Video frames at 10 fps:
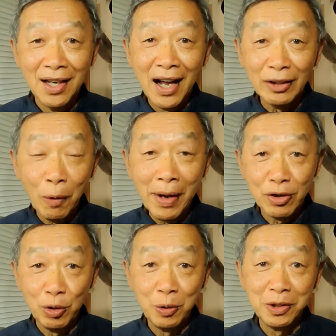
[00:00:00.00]
I told my
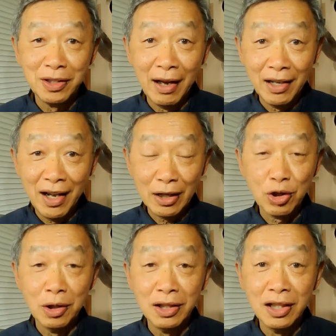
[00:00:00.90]
student I
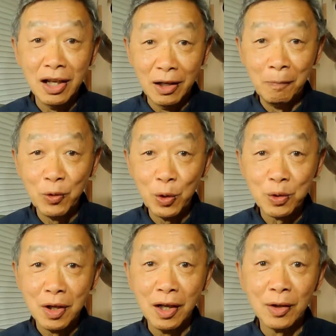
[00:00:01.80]
actually
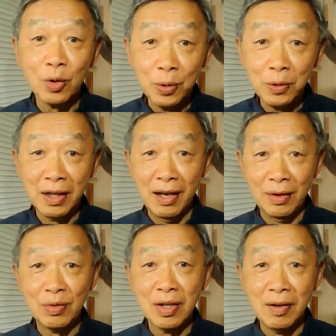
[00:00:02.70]
use two
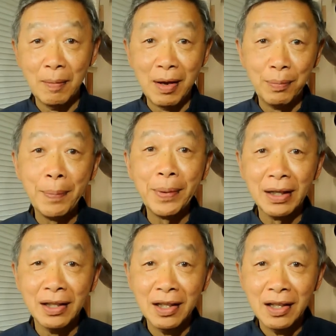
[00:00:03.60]
knives in my prepping.